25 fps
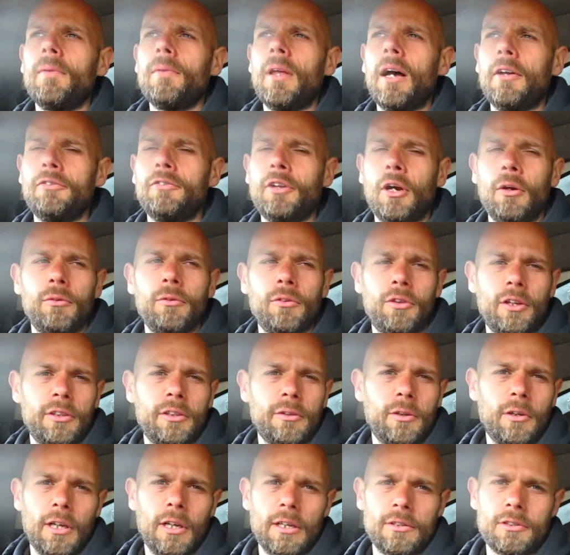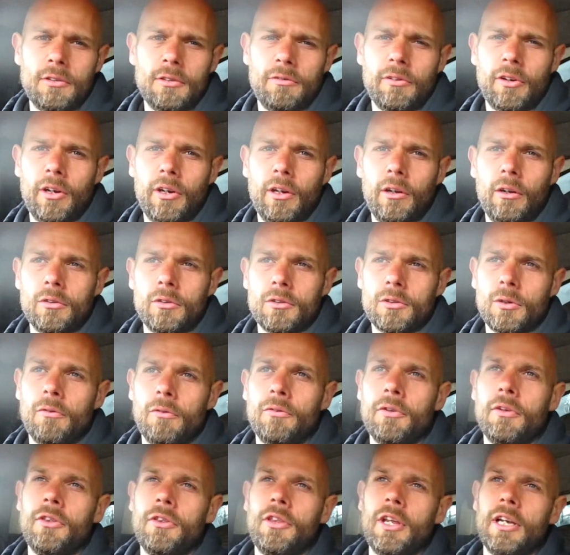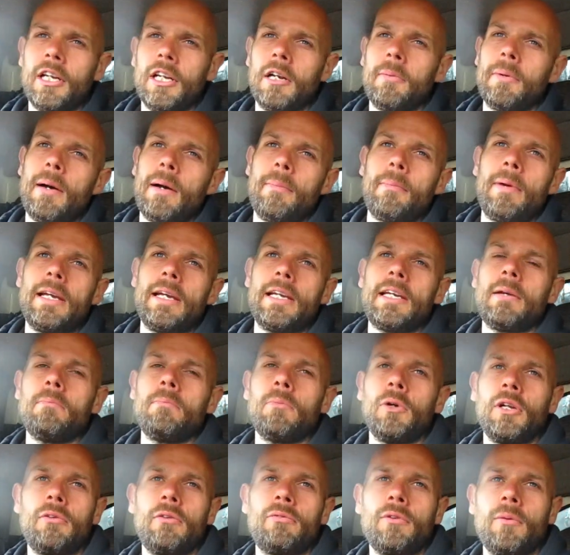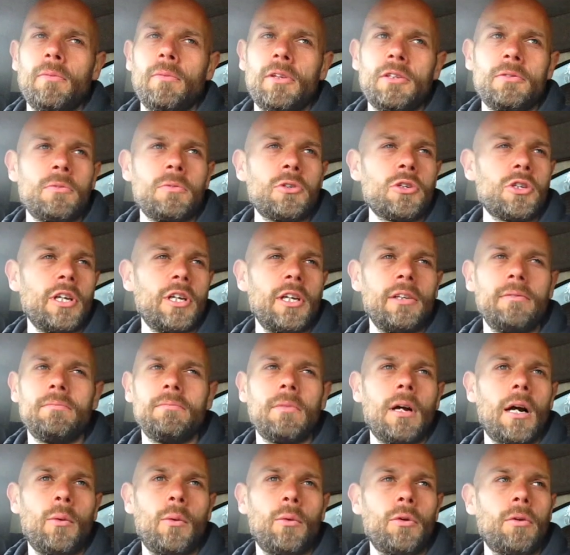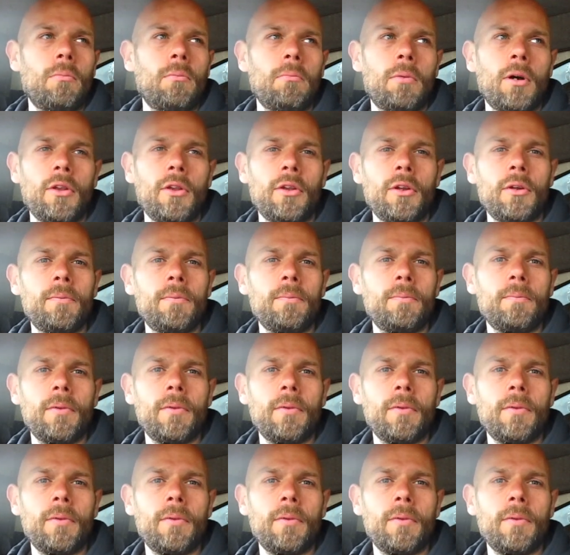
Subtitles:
I don't think they'd last you very long. So if you're thinking about making money from this machine, I wouldn't bother.